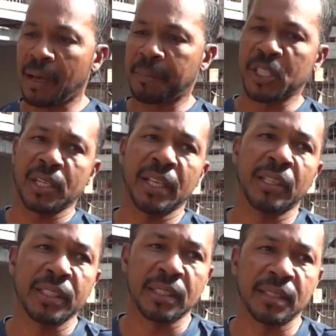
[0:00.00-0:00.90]
pigeon
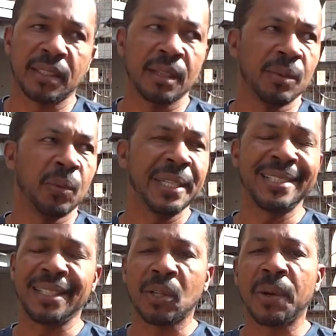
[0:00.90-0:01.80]
illnesses that we
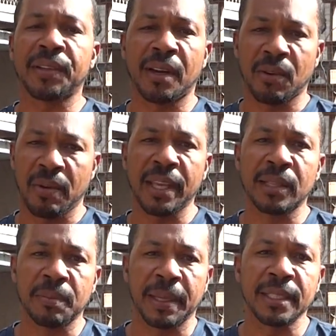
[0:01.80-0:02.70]
deal with on a
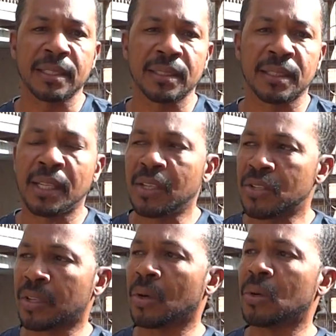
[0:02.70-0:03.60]
regular basis.
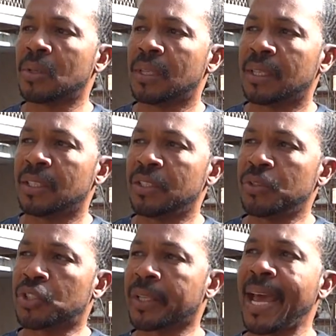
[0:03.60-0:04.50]
So you
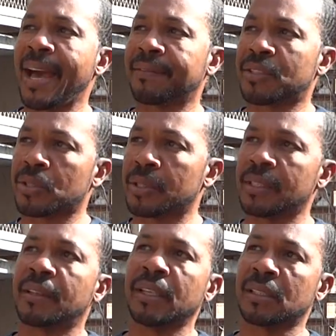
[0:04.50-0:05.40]
should have
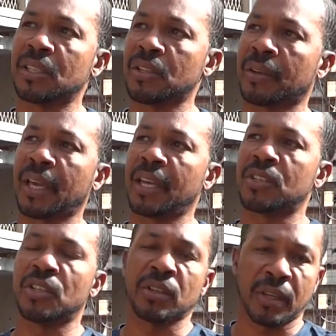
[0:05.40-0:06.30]
certain things in your
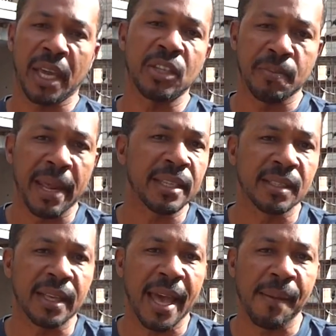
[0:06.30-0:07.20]
cage
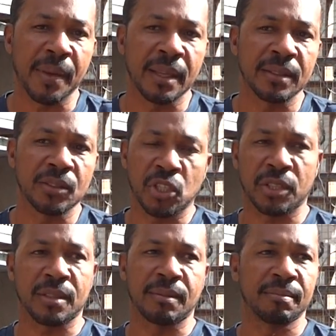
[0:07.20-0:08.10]
medicine cabinet
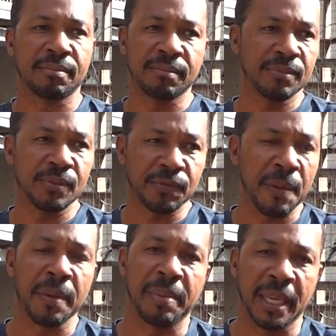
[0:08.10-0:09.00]
just
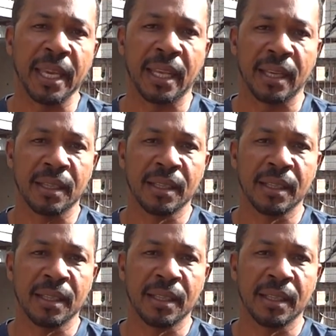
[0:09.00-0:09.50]
from the beginning.